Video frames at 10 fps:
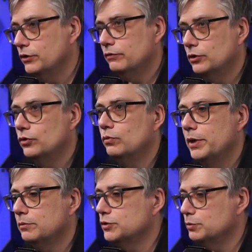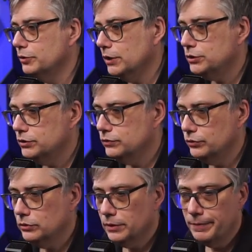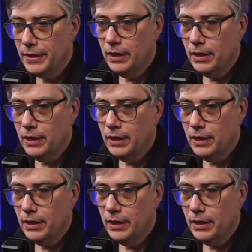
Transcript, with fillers: if you have the Dolby Atmos production suite